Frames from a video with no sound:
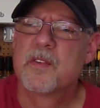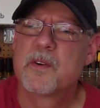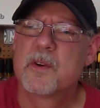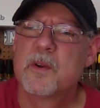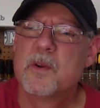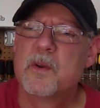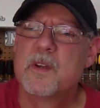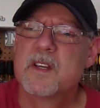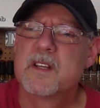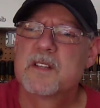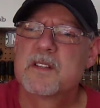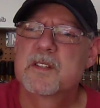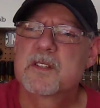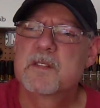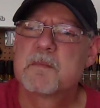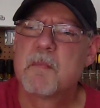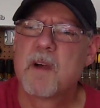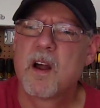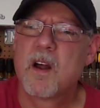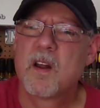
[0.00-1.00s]
Through
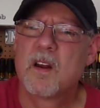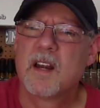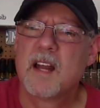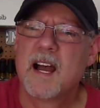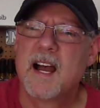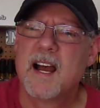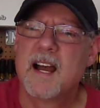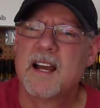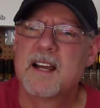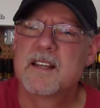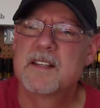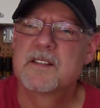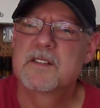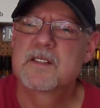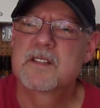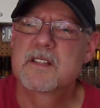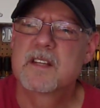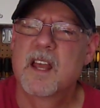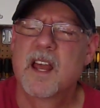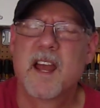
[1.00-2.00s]
his small
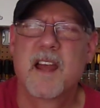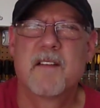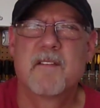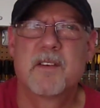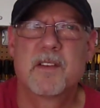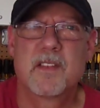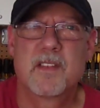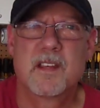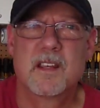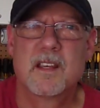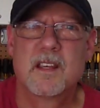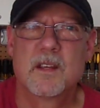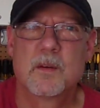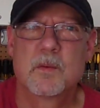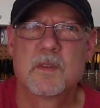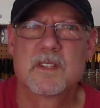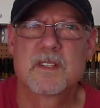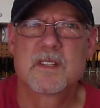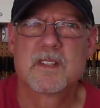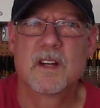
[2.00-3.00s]
eyes,
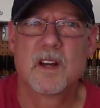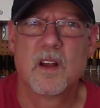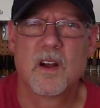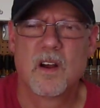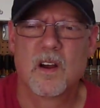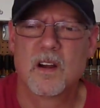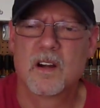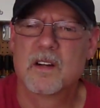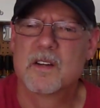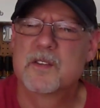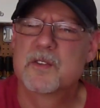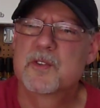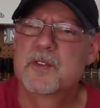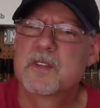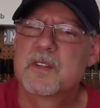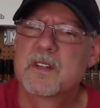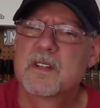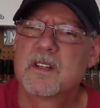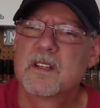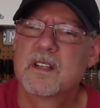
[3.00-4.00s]
everything was
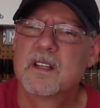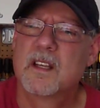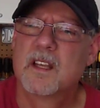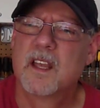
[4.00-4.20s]
large.